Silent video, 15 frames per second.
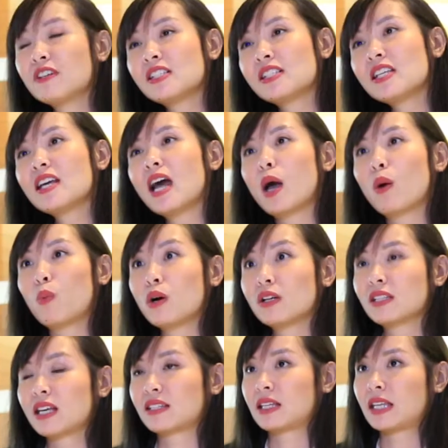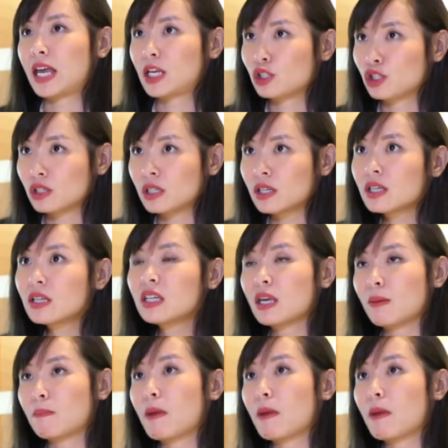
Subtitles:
Previously, I worked as an engineer